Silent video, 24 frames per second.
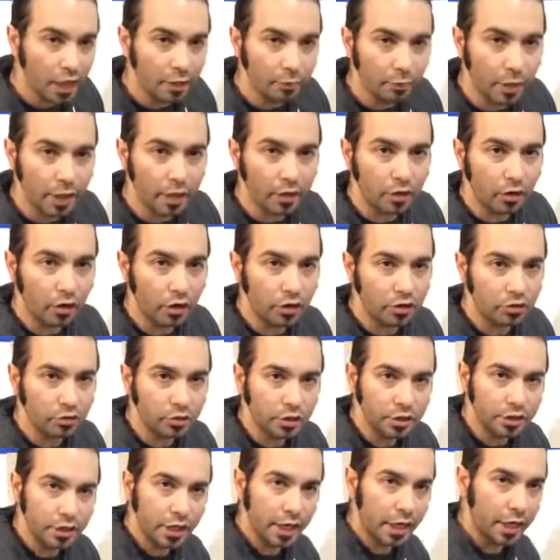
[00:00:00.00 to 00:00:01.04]
my
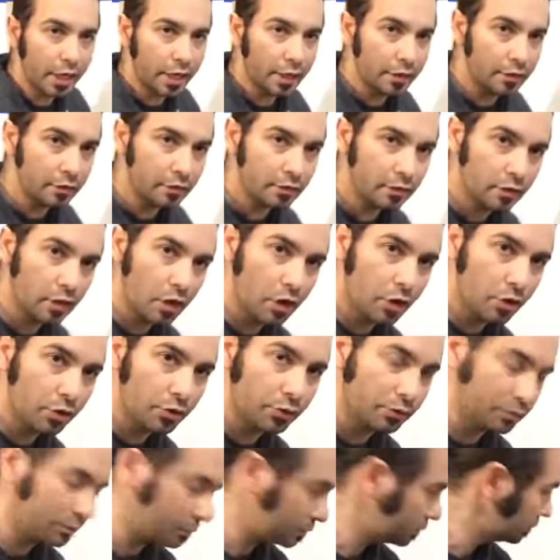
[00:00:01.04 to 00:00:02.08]
cartridge hang low
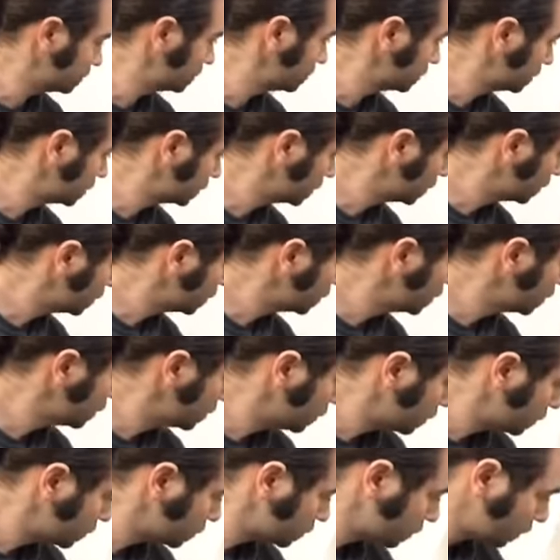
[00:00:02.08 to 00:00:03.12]

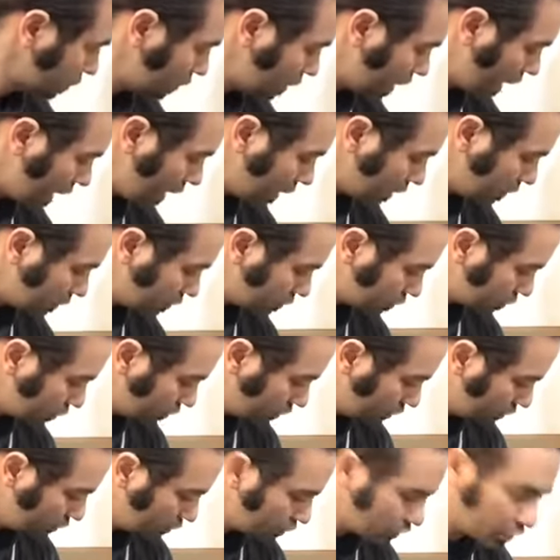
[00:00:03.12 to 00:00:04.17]
so that
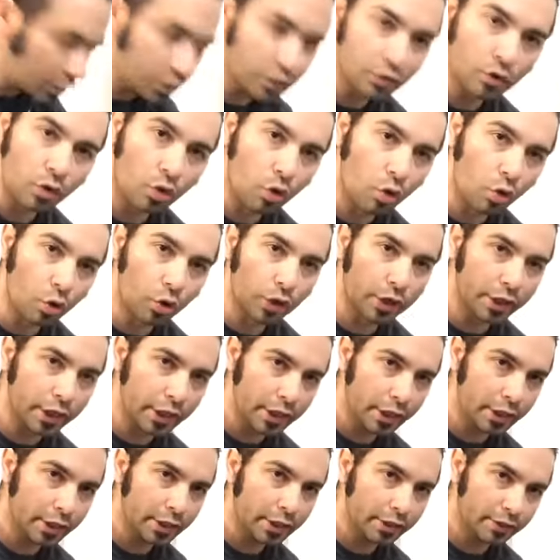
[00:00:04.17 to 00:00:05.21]
solution or
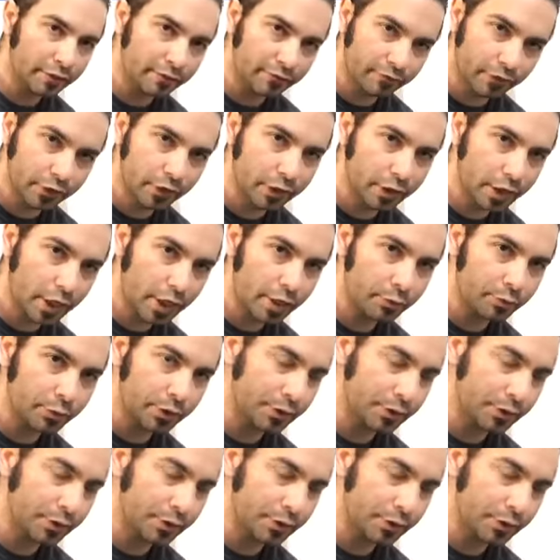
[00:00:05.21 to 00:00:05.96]
ink can fill up